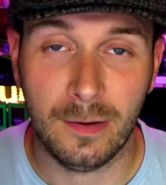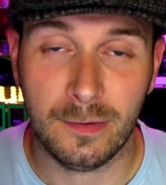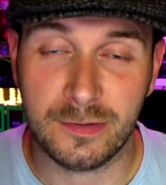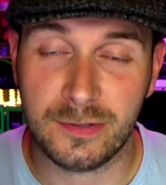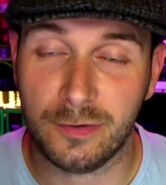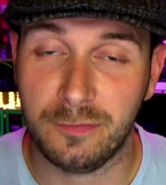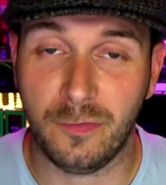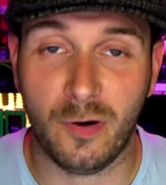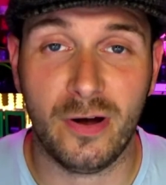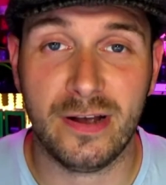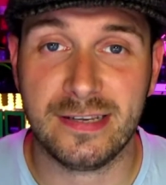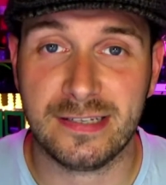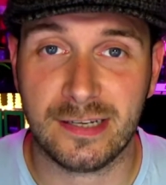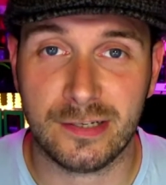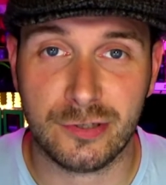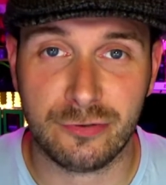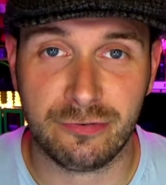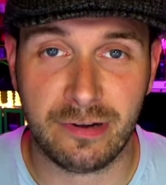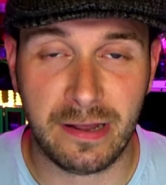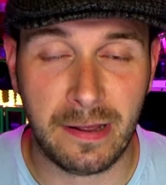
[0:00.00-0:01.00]
device
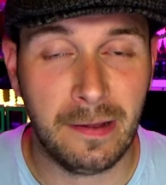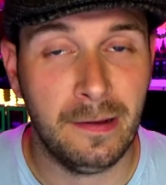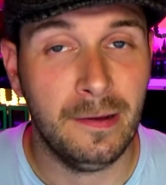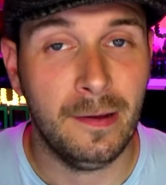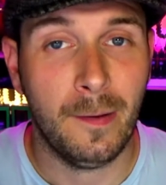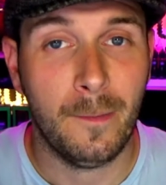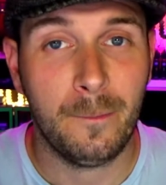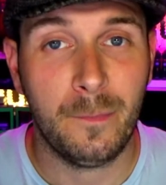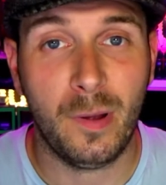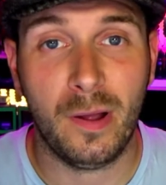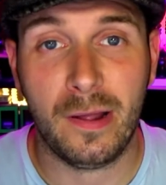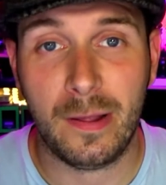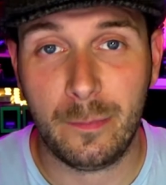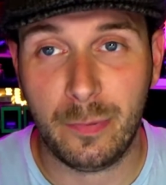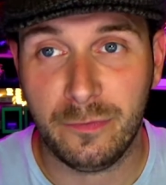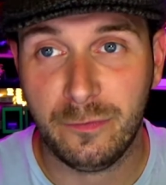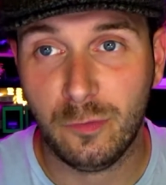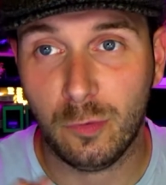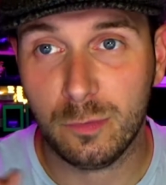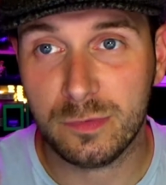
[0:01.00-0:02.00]
under it, but it
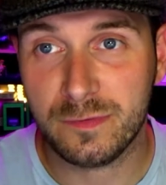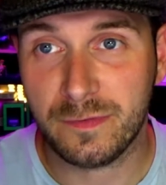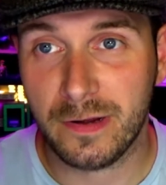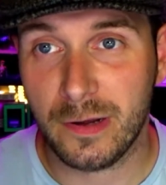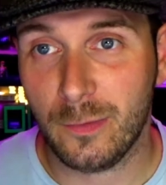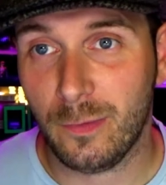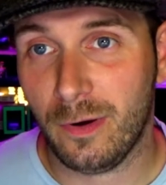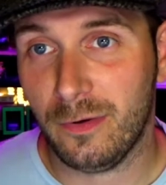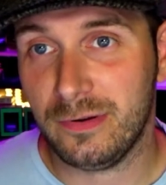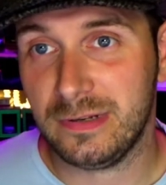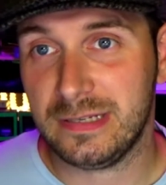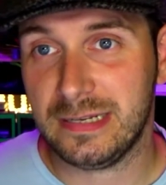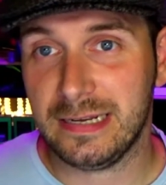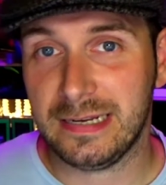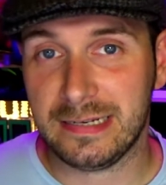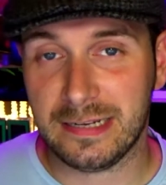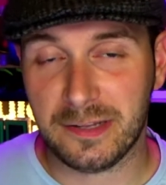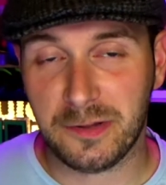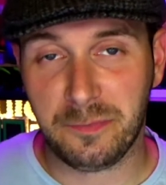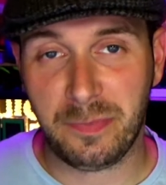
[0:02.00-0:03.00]
performs very well
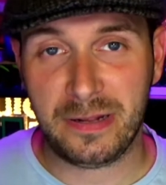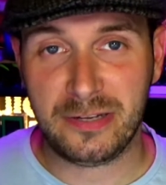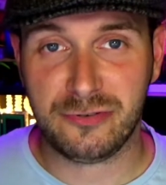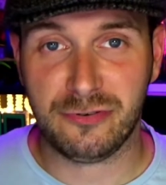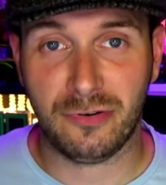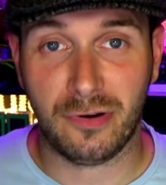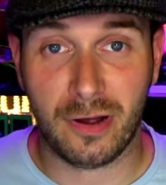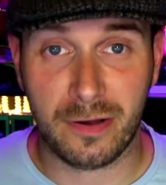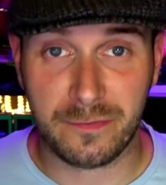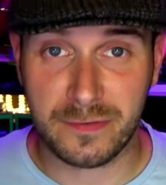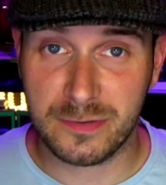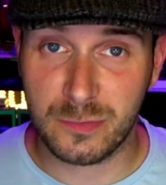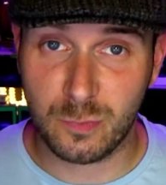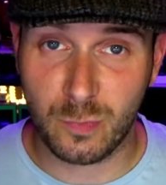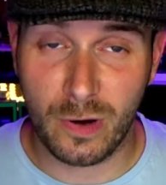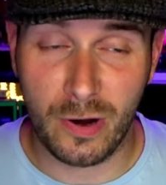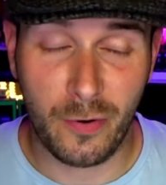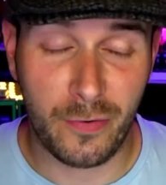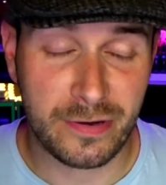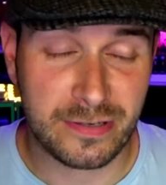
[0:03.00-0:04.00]
indeed. Now, the battery life as
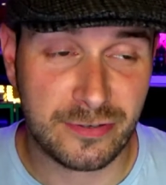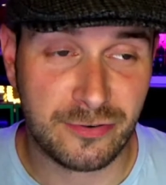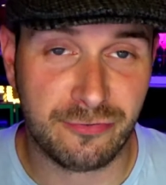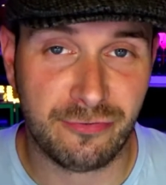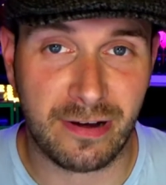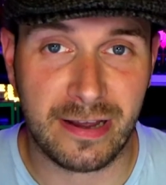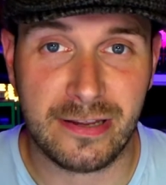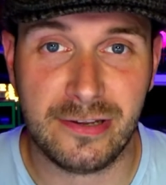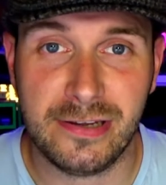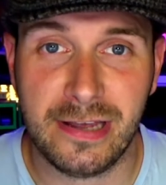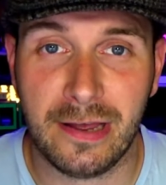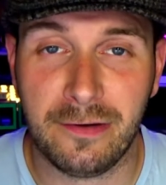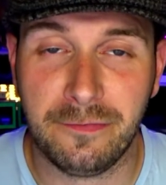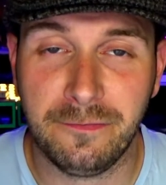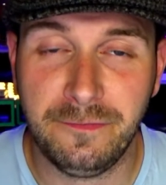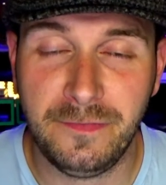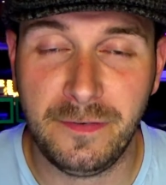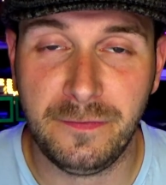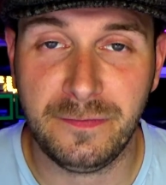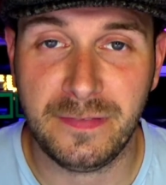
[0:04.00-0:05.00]
well is great. You get a
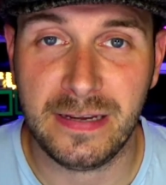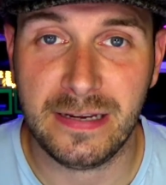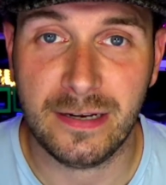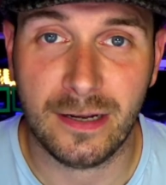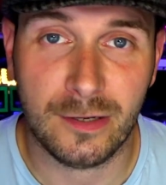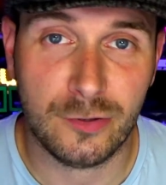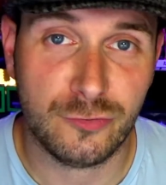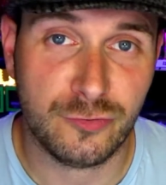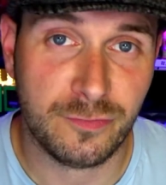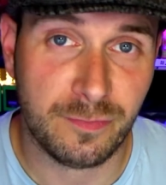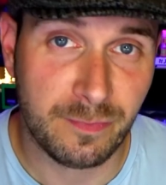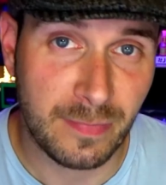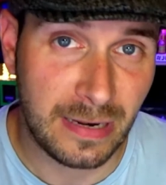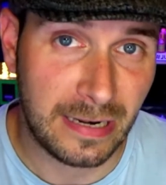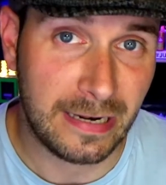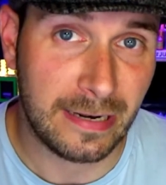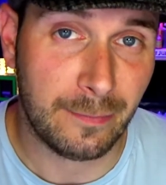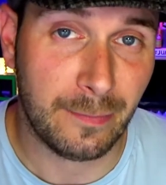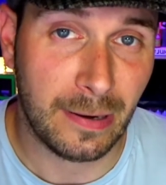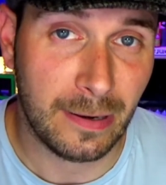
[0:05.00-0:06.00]
1500
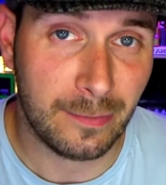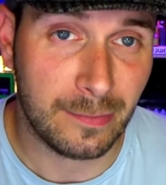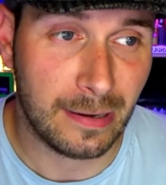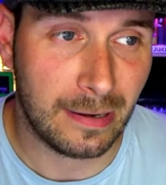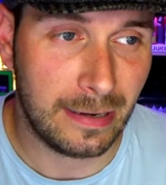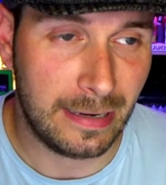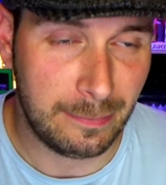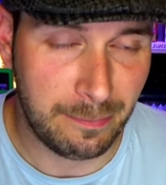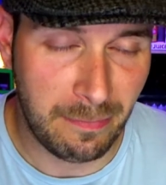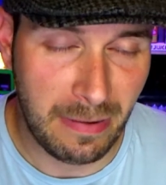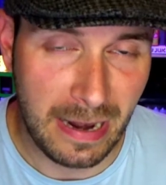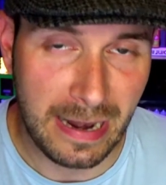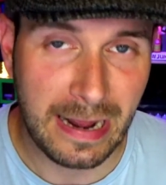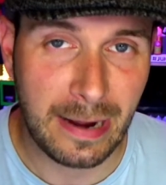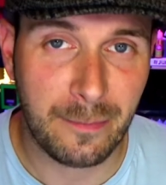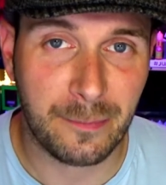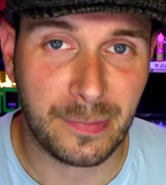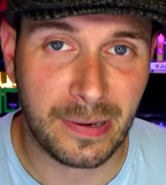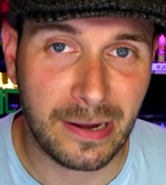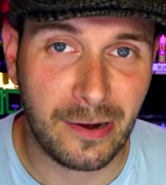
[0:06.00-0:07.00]

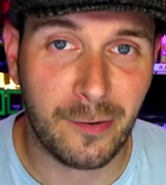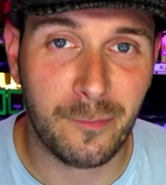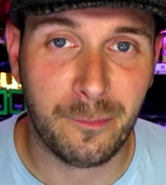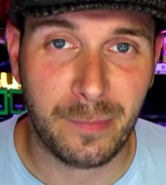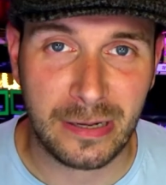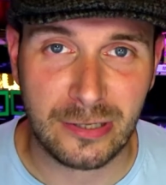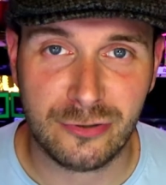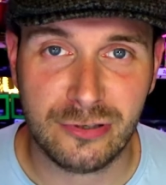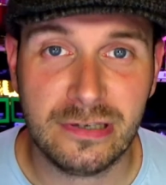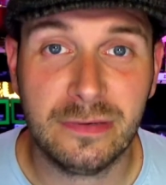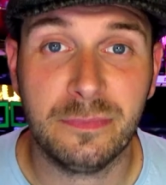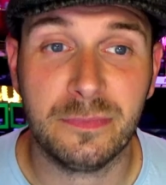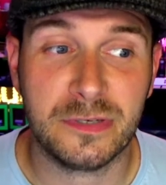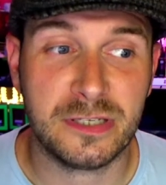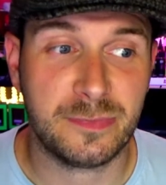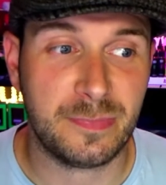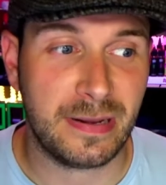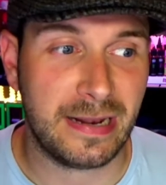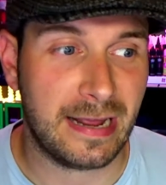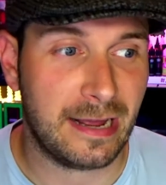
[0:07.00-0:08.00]
milliamp hour battery.
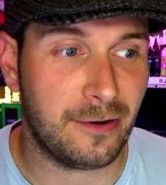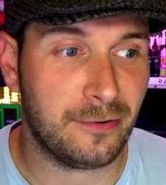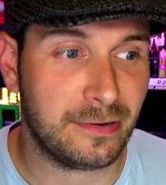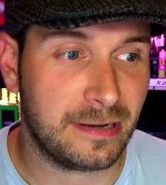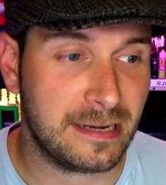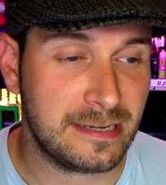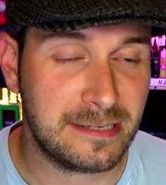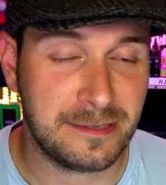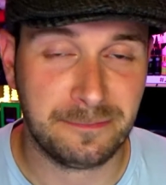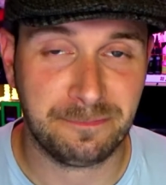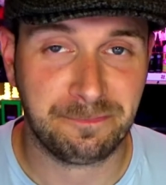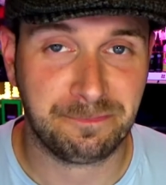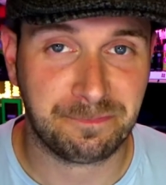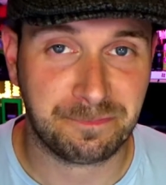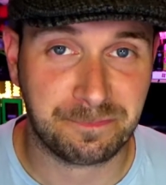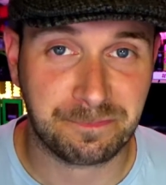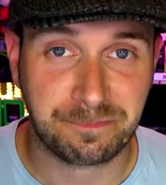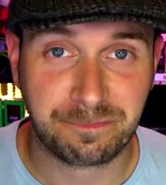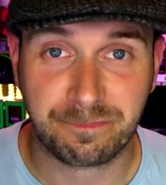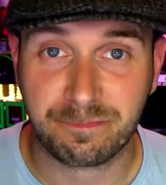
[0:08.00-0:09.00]
Spit it out, Gaz.
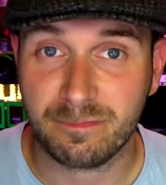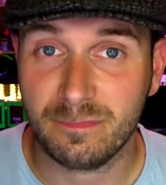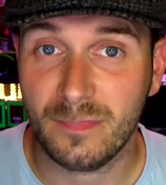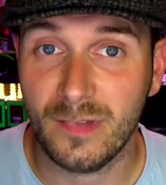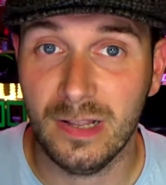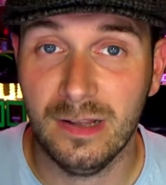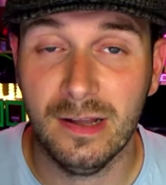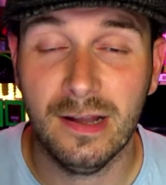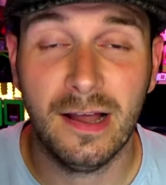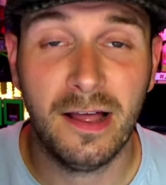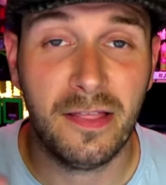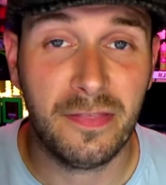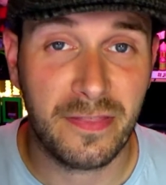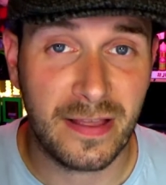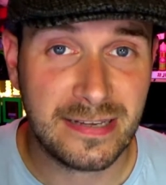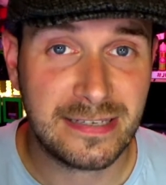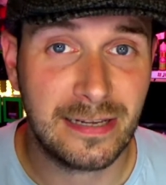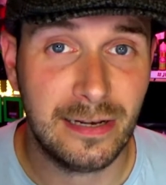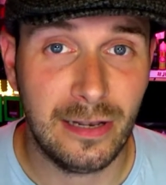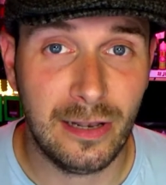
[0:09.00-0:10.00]

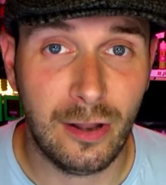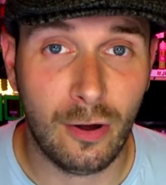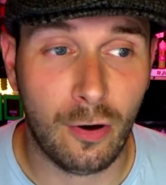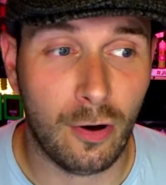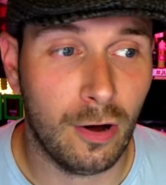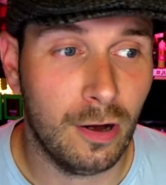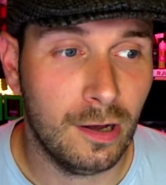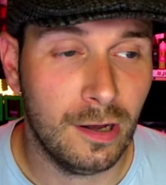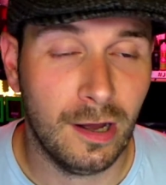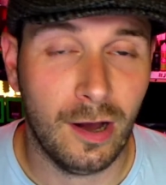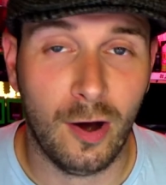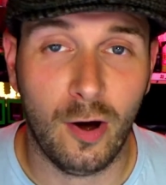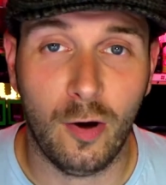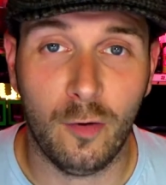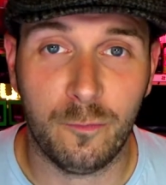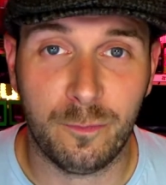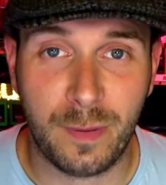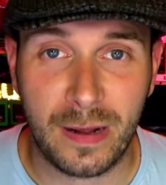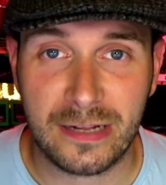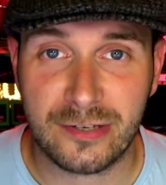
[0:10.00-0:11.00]
That's a lot
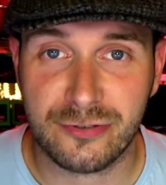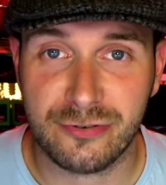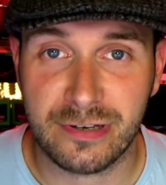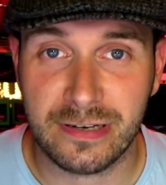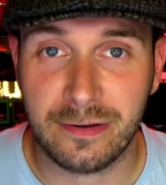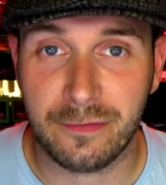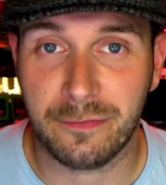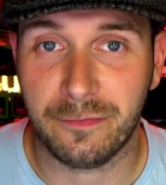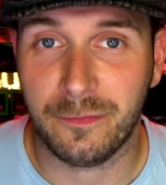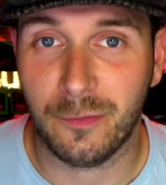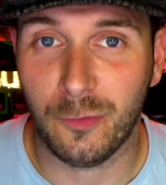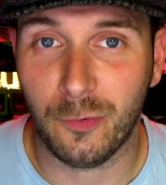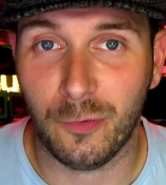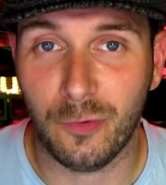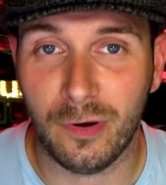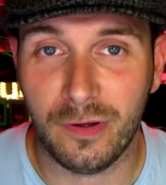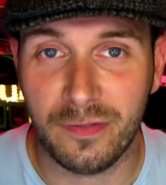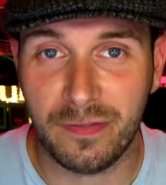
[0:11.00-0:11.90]
of battery for